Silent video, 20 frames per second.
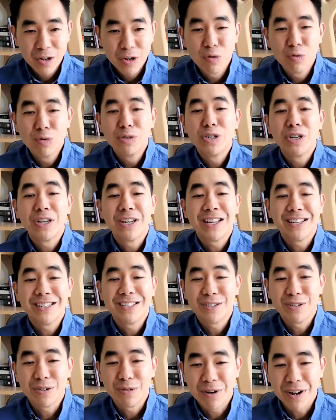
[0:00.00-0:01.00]
Who would you lend
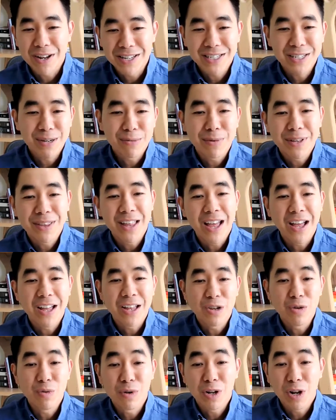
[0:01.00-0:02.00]
to, right? Someone
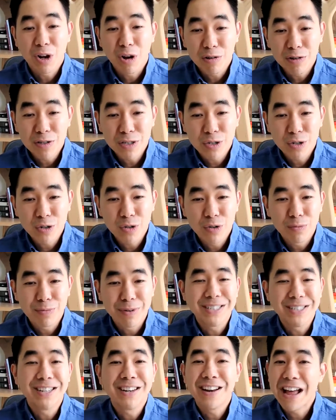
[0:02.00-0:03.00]
that you were close to
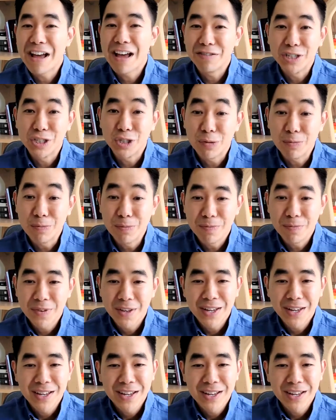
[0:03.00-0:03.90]
but didn't have a job